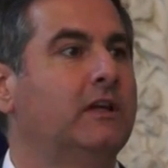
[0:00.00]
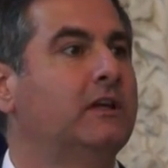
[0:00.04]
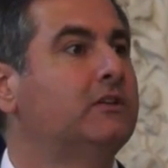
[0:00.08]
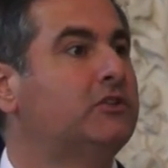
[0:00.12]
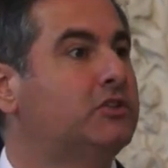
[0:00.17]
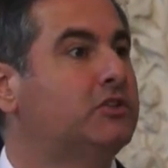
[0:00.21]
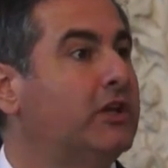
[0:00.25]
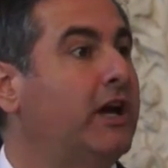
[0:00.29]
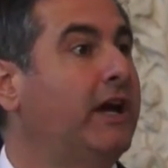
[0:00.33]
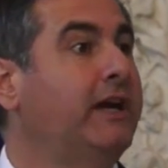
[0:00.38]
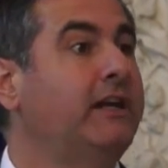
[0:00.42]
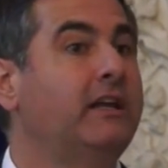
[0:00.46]

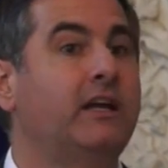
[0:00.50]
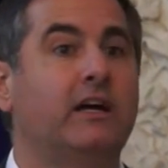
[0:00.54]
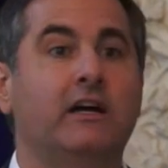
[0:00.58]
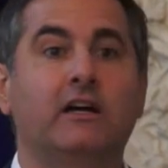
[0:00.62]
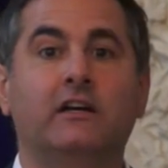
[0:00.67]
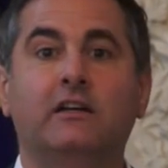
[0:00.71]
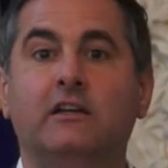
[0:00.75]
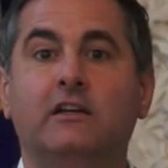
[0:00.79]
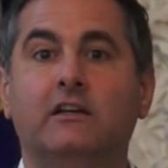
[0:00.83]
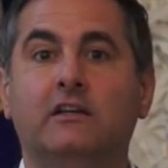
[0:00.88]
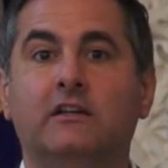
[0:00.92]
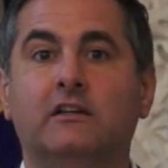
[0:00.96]

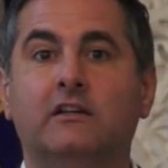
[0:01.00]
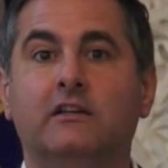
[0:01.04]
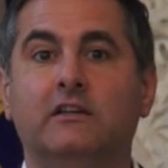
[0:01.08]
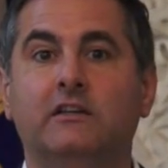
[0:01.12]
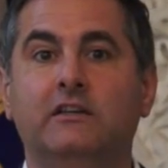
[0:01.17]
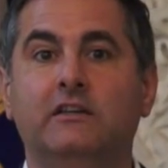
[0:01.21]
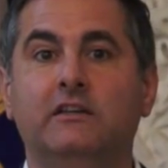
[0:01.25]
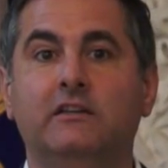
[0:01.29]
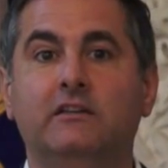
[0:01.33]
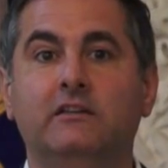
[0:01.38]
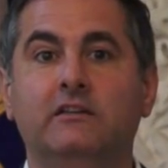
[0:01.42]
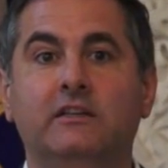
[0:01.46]
China
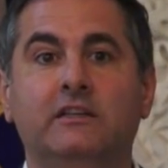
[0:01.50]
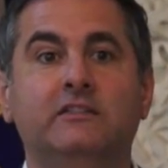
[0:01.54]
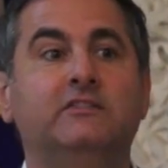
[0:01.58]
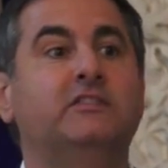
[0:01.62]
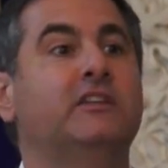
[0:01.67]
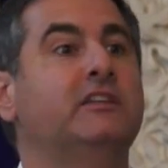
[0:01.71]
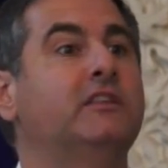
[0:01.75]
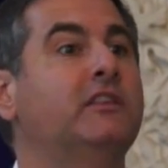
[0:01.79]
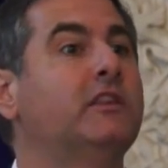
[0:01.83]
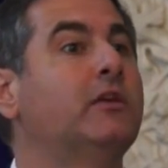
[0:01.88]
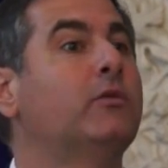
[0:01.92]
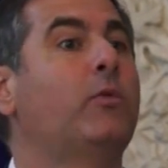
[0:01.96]
is
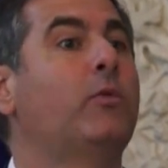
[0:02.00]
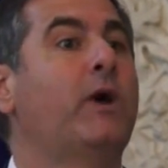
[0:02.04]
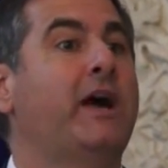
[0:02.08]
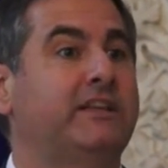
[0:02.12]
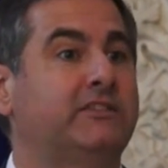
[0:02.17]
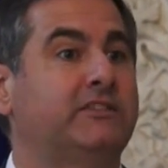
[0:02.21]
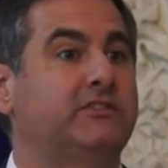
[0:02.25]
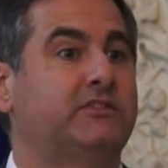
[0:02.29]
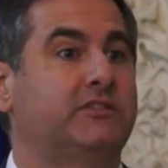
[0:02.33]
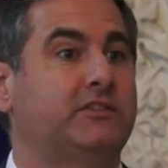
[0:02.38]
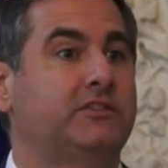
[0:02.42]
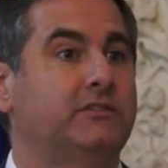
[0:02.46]
in the
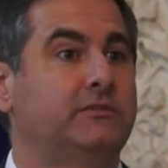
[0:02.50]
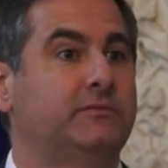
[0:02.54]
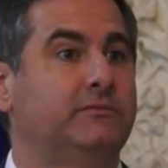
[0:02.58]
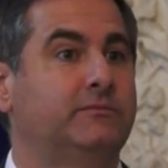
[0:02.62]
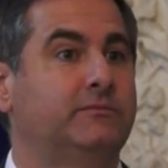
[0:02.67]
West.